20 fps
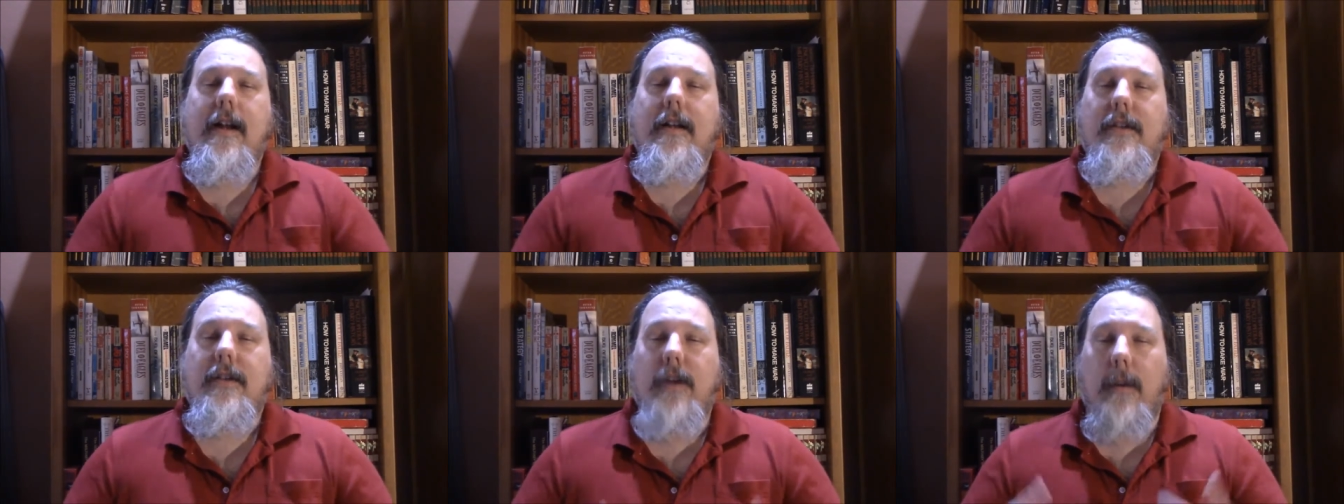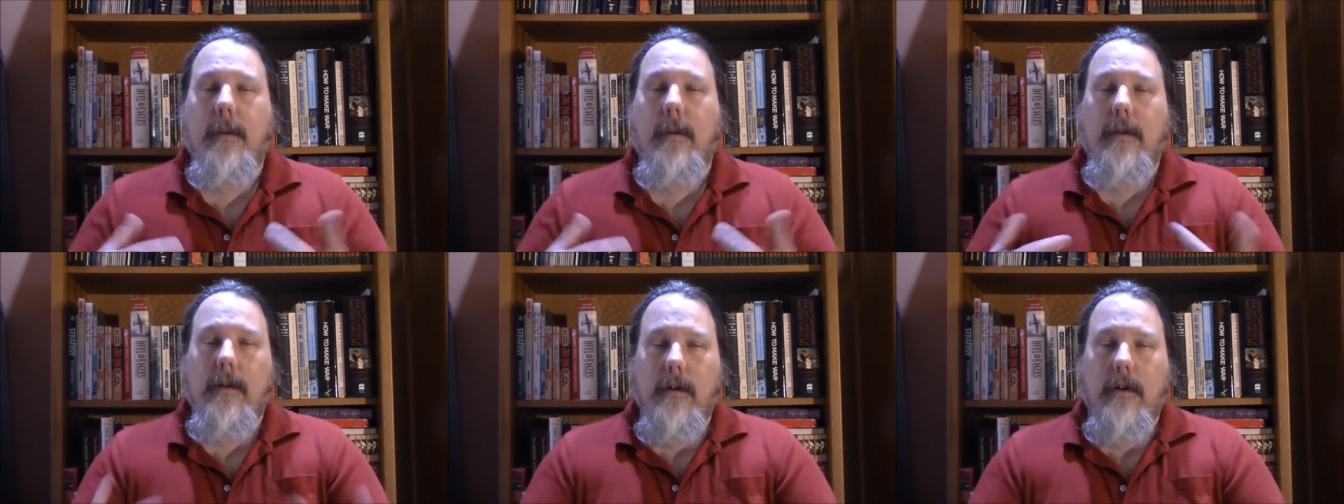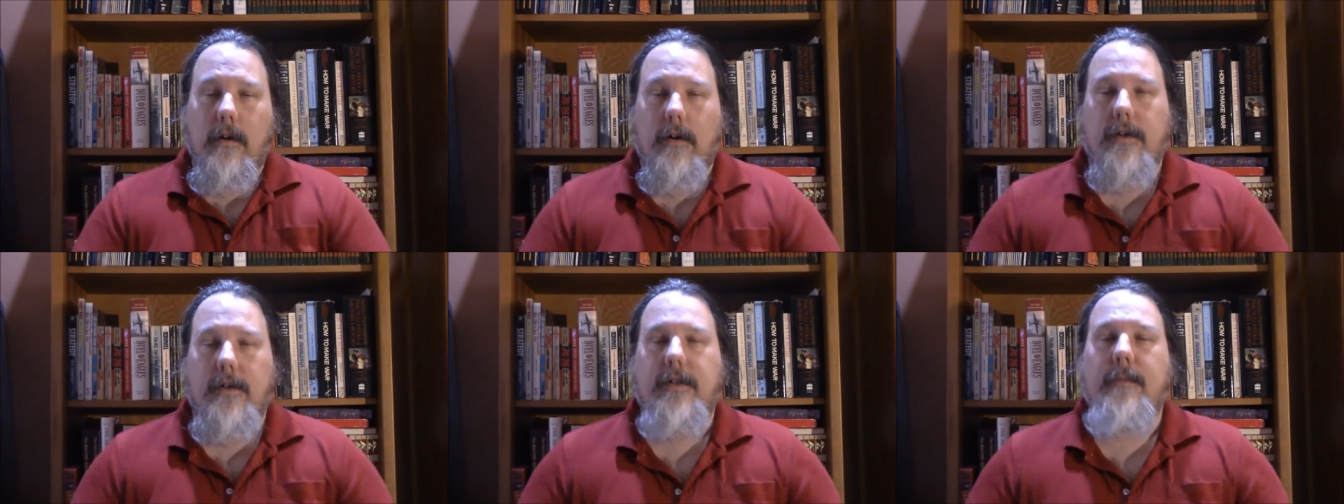to
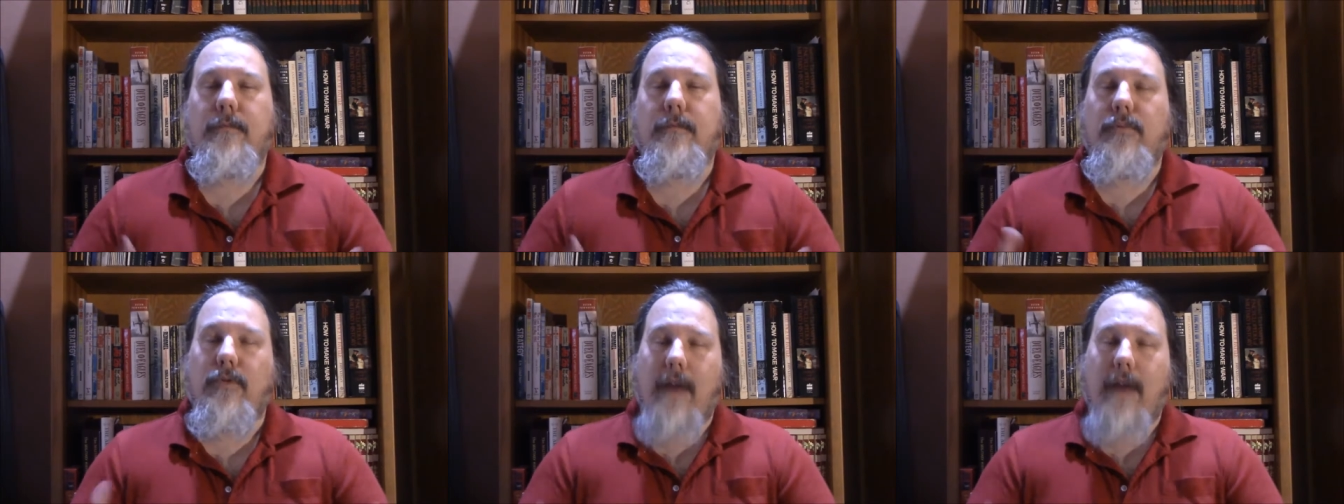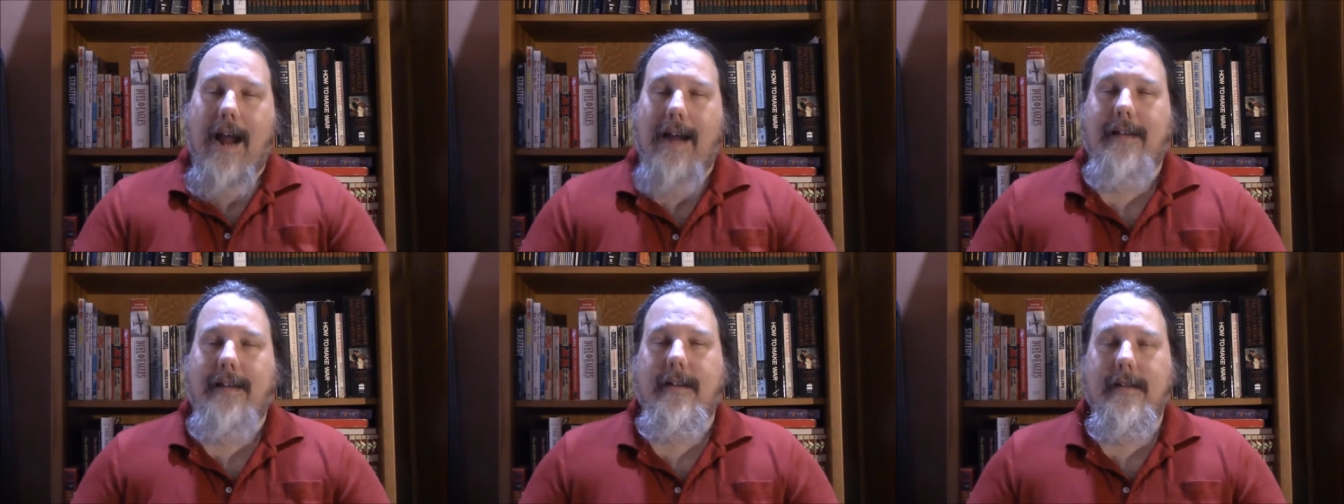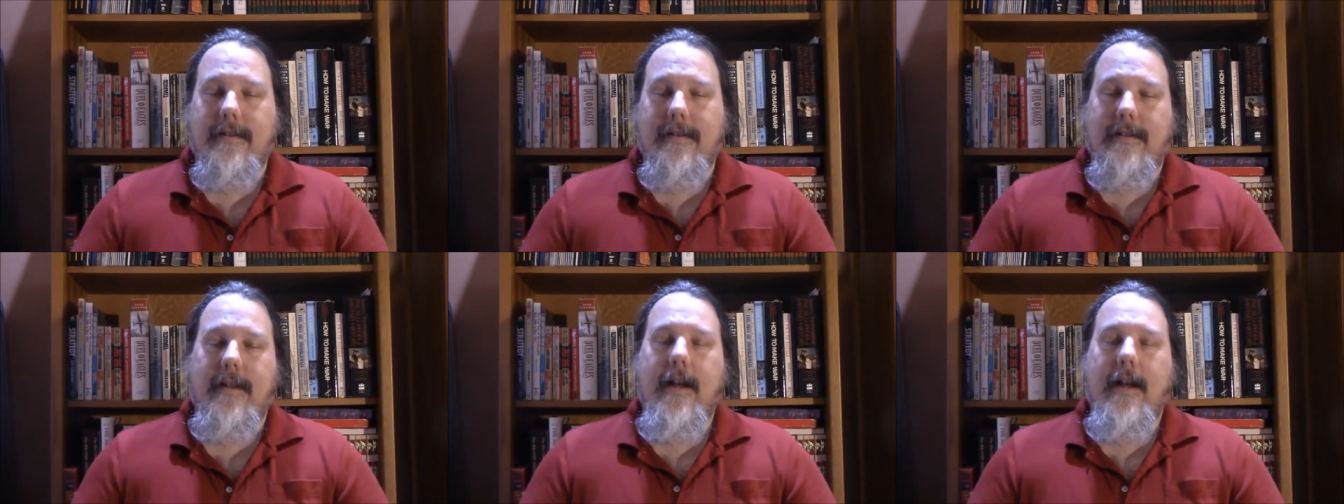learn, to
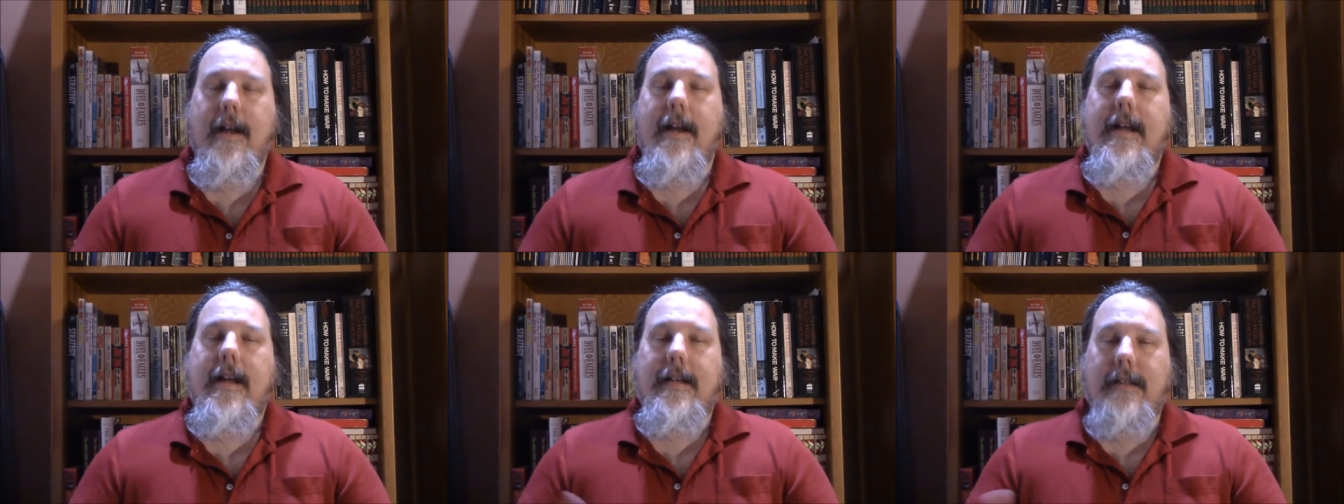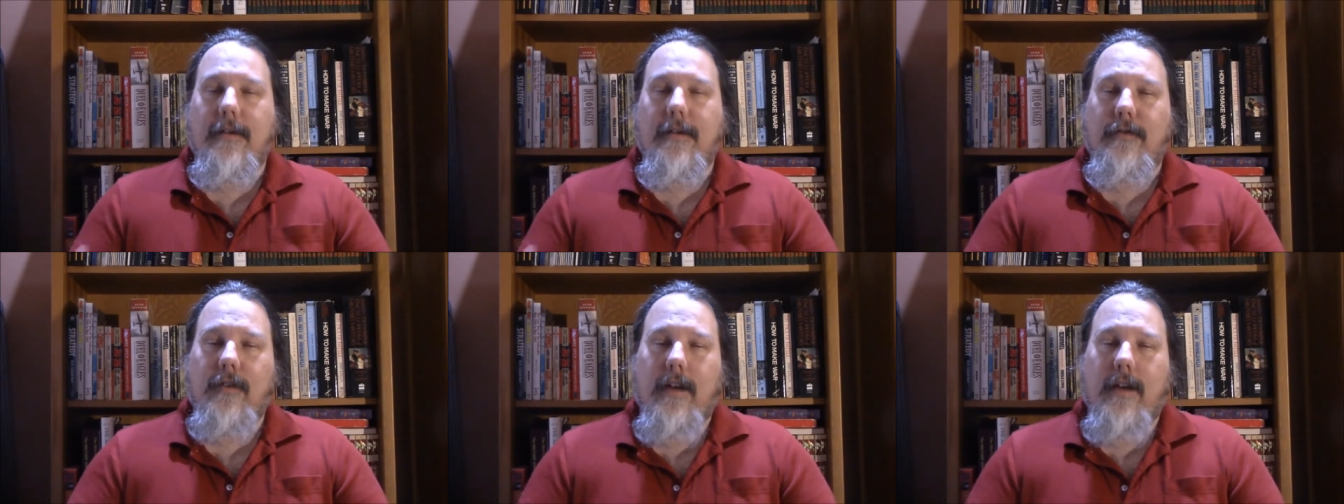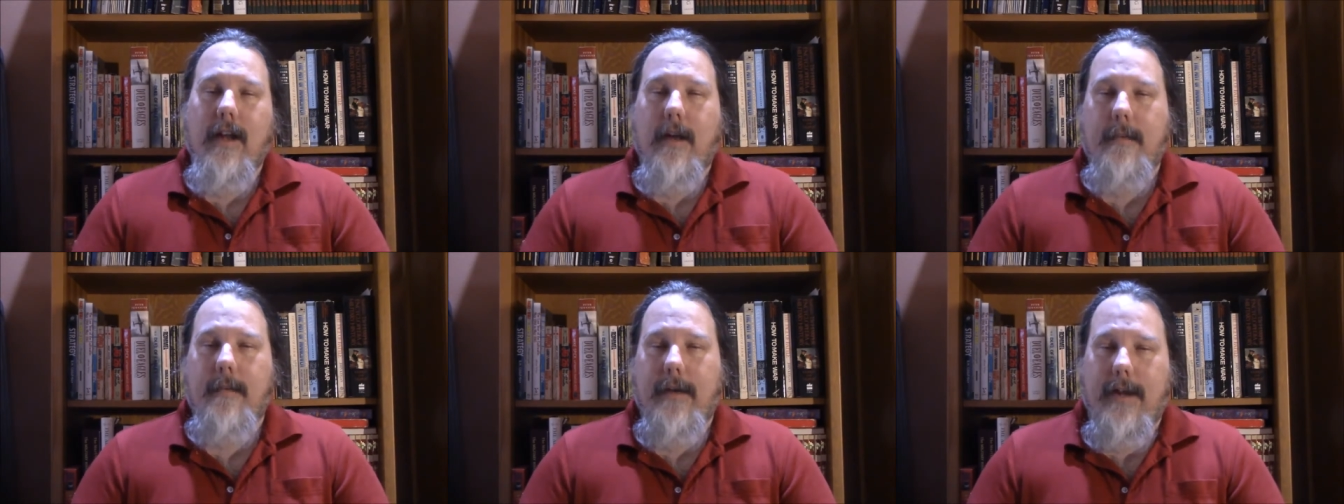practice different
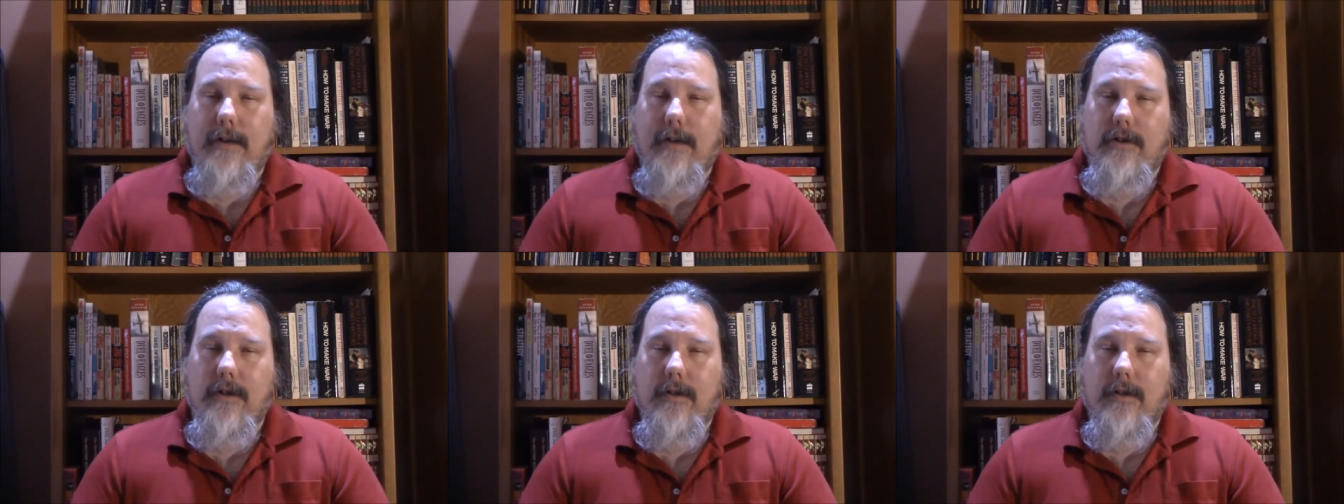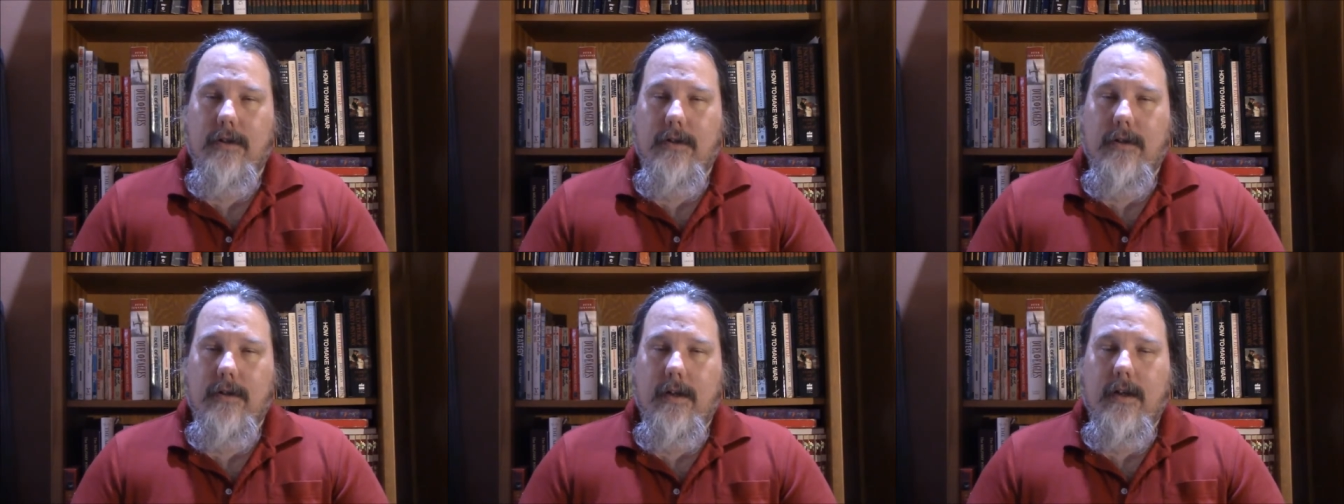combinations